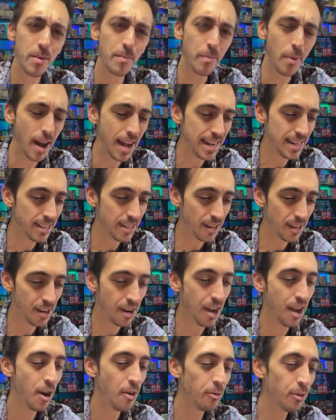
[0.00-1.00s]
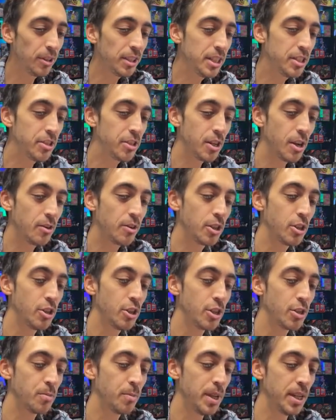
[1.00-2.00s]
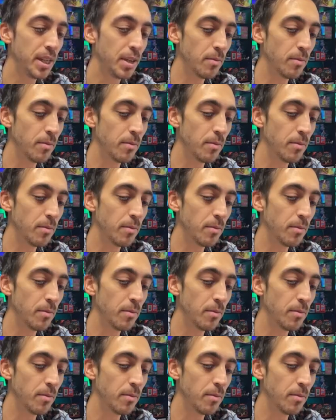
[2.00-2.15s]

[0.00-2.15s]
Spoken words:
the binder. Really stoked to just be